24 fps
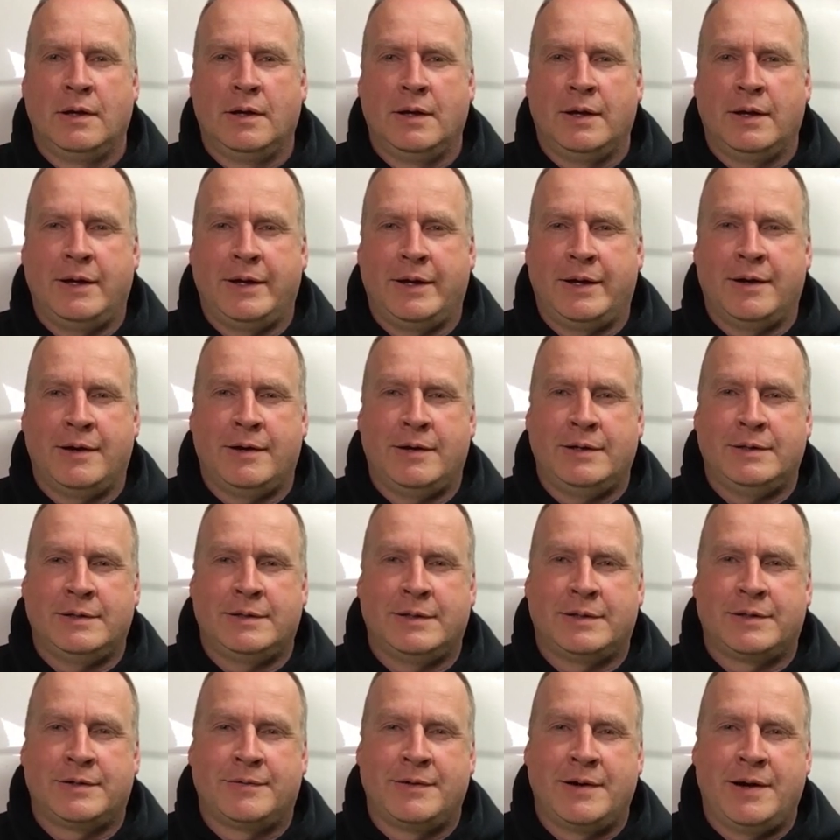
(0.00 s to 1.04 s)
Hey guys,
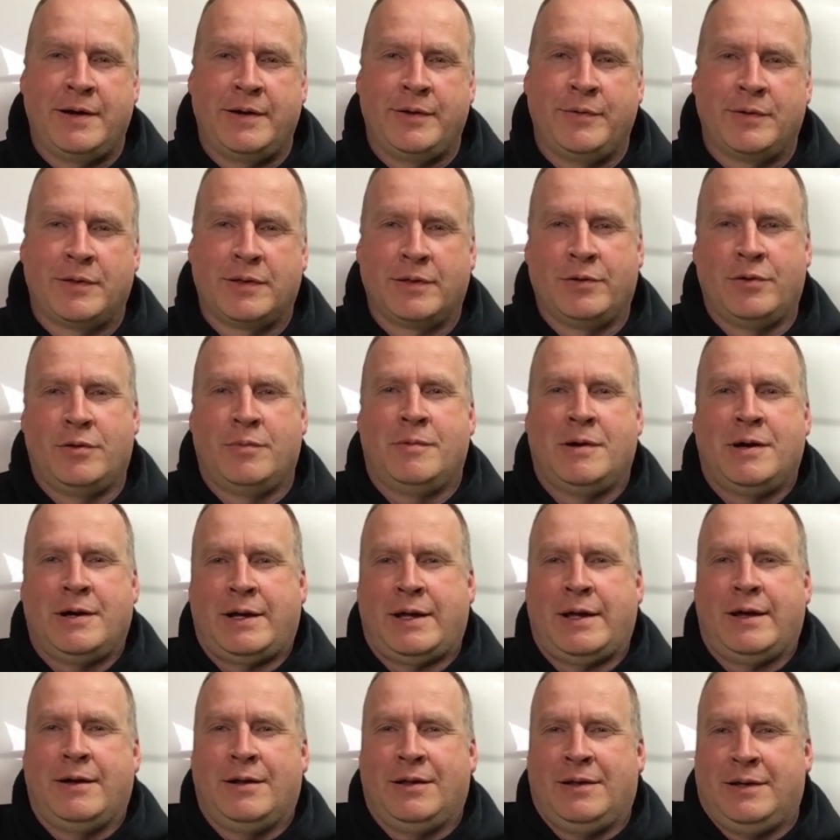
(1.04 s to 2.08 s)
it's Randy with
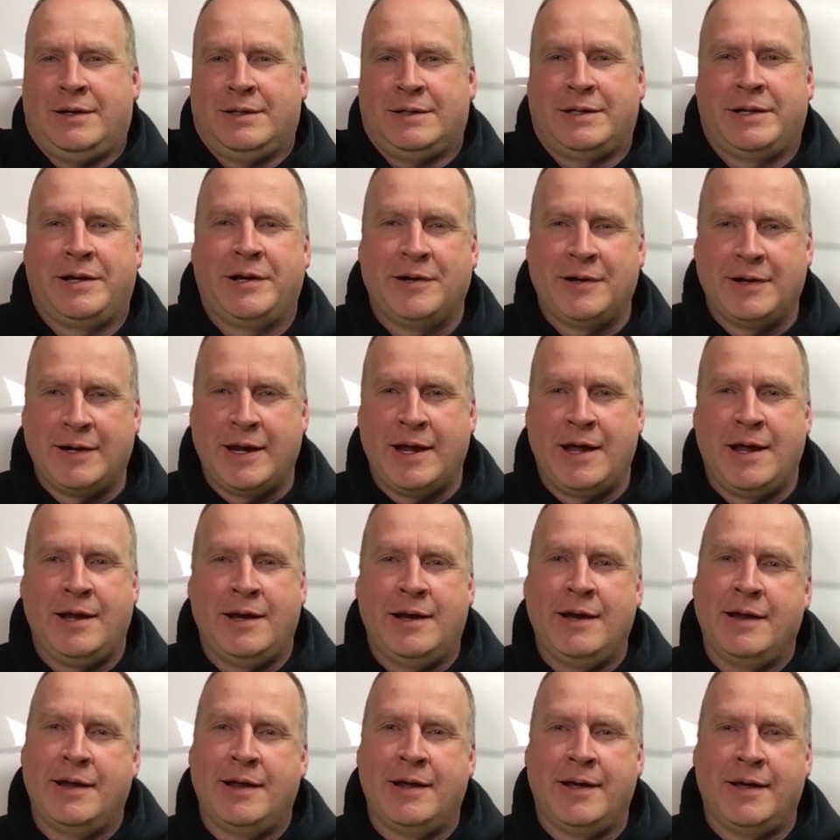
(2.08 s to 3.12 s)
Lowbuck LS here
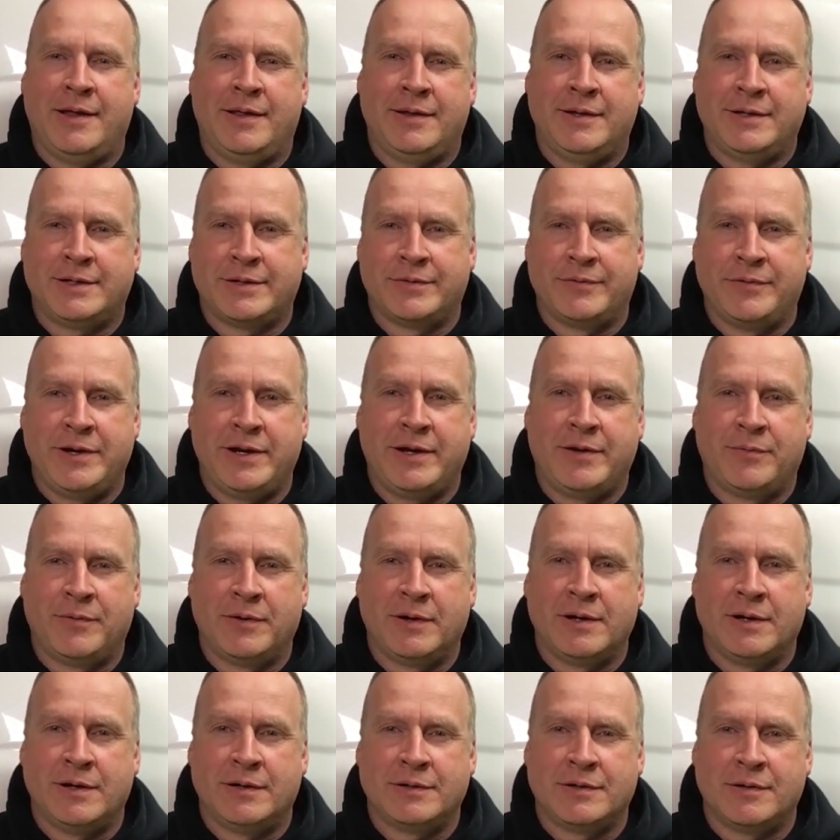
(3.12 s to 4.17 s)
again, and this week we're
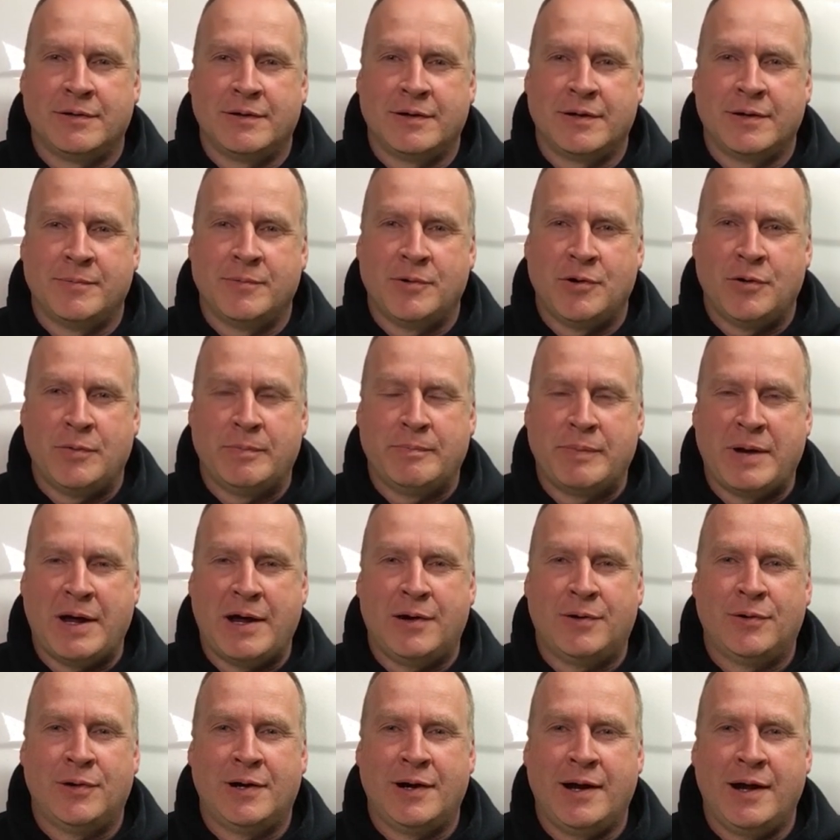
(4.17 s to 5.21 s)
going to talk about
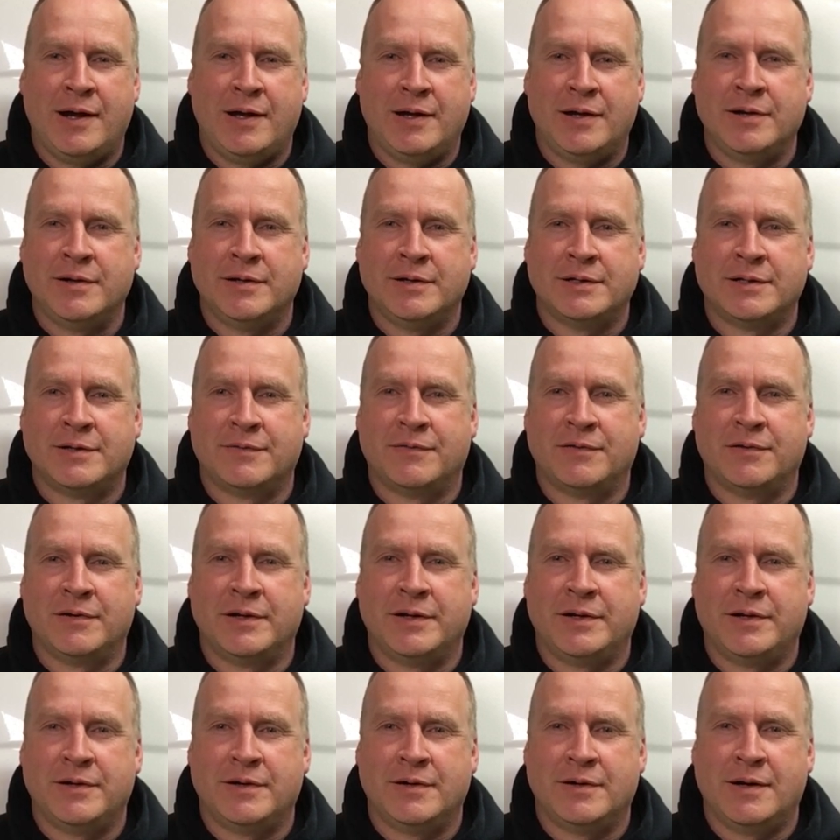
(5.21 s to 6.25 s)
power adders for
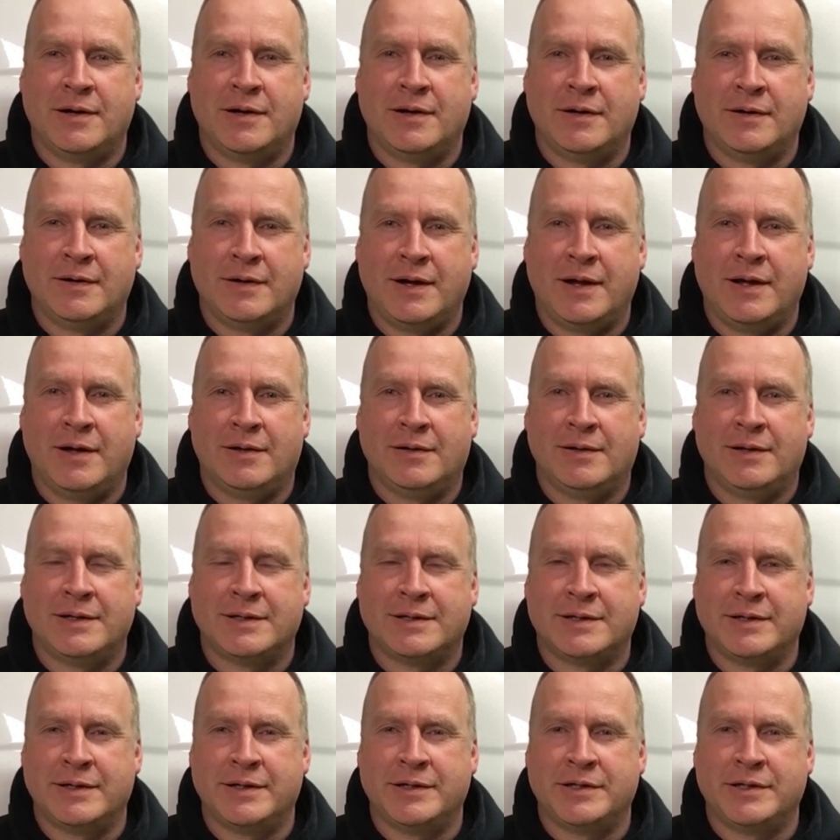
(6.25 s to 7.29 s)
your
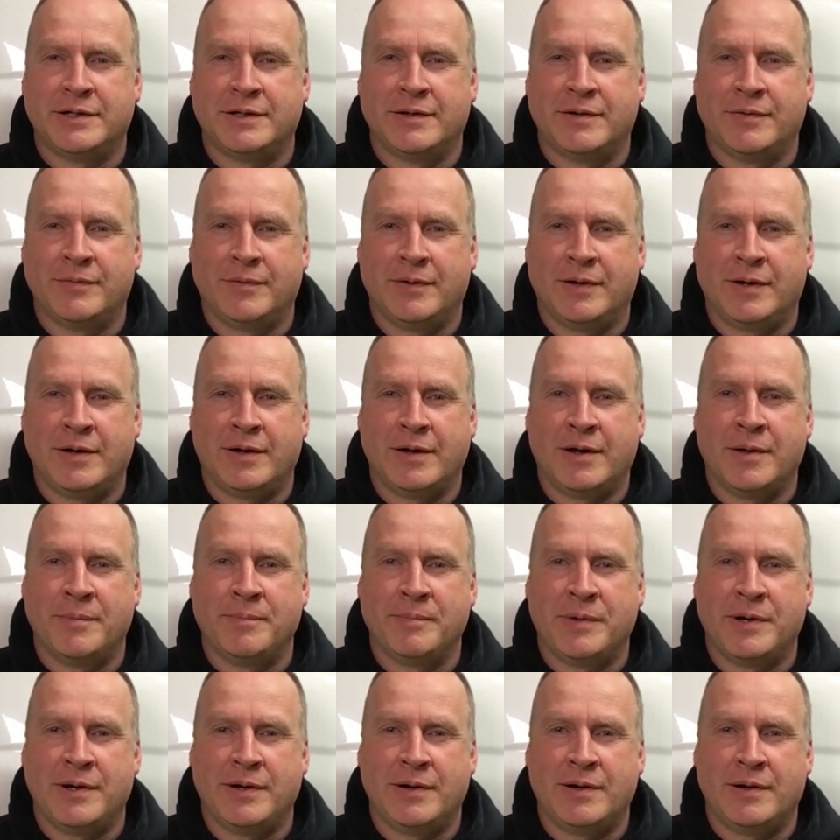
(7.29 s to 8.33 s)
LS engine. We're going to
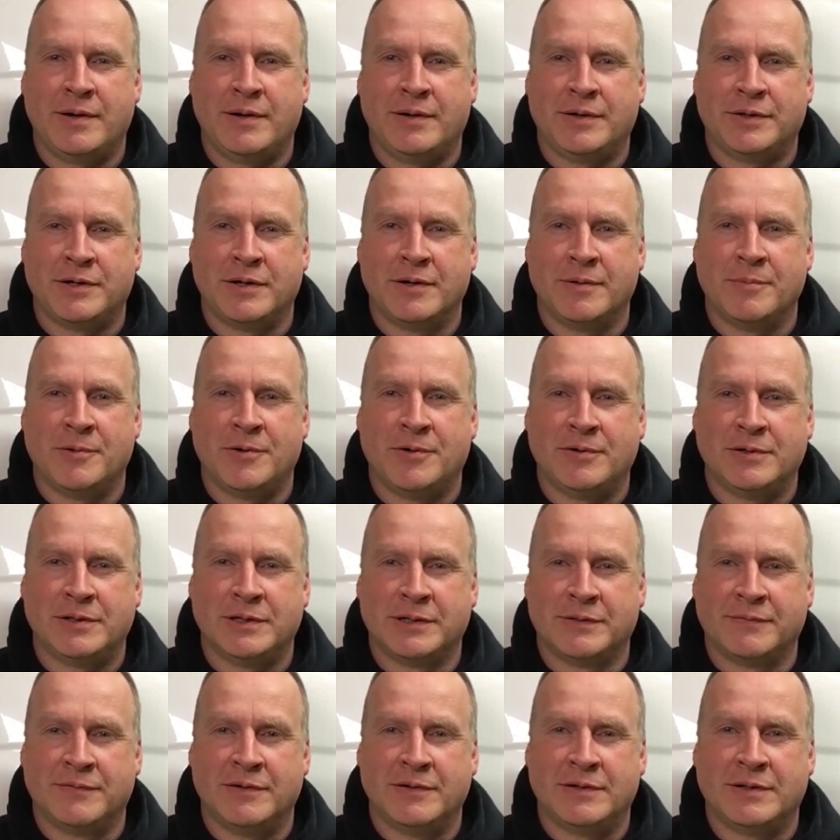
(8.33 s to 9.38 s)
compare
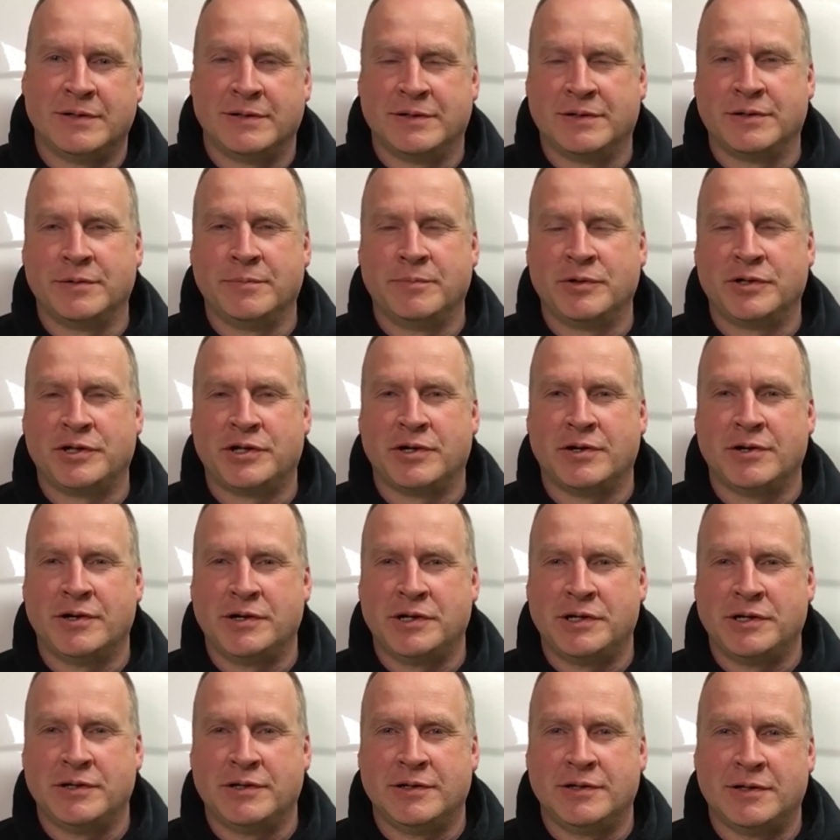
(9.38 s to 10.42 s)
turbos versus
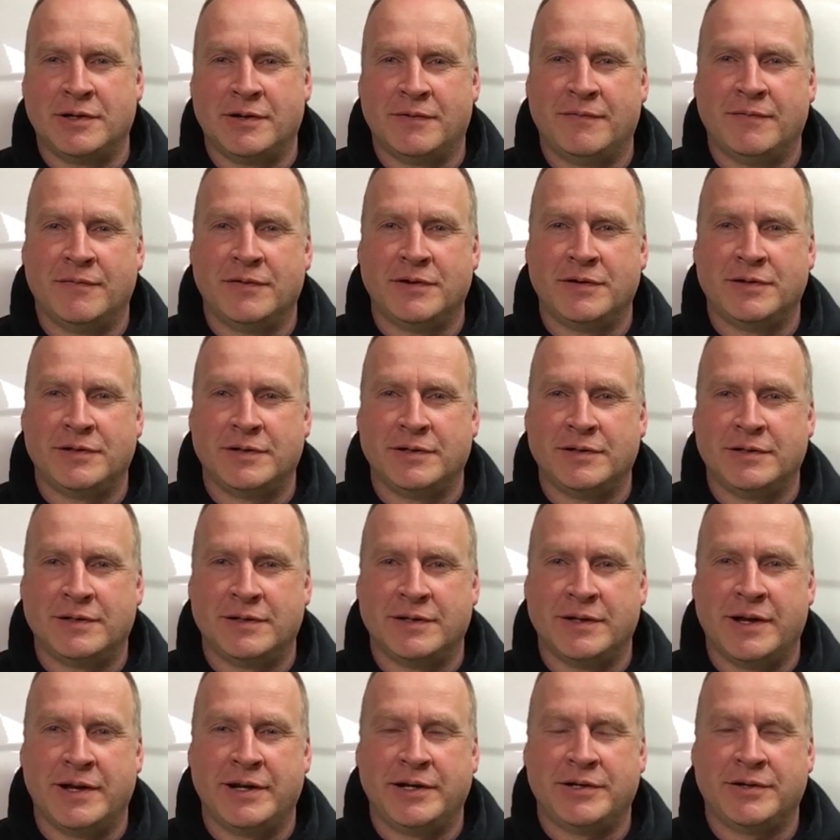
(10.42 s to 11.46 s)
superchargers versus
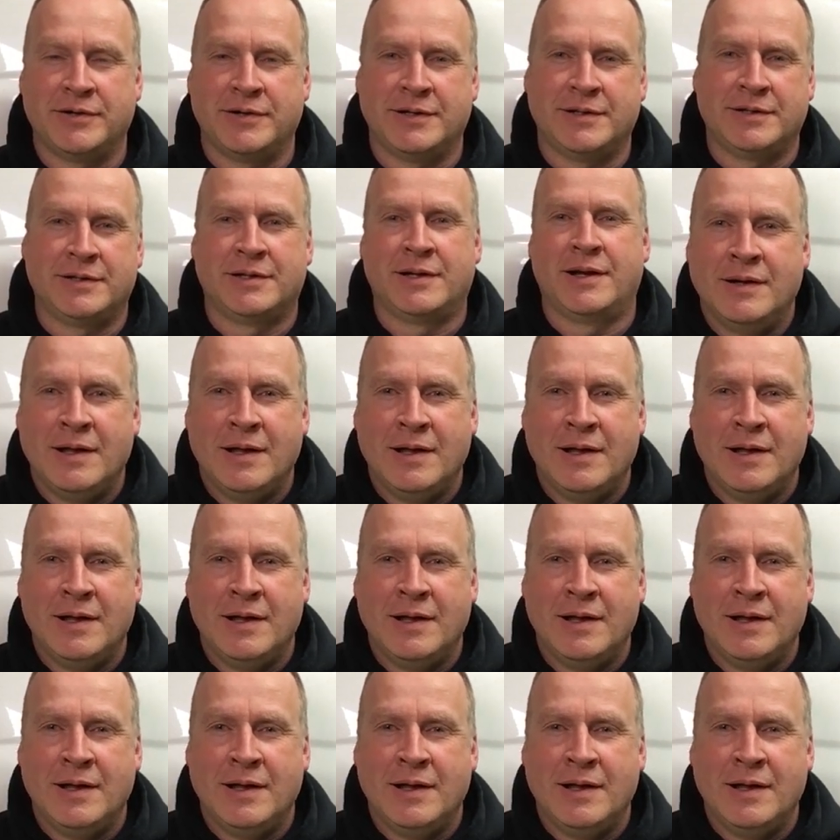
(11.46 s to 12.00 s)
nitrous.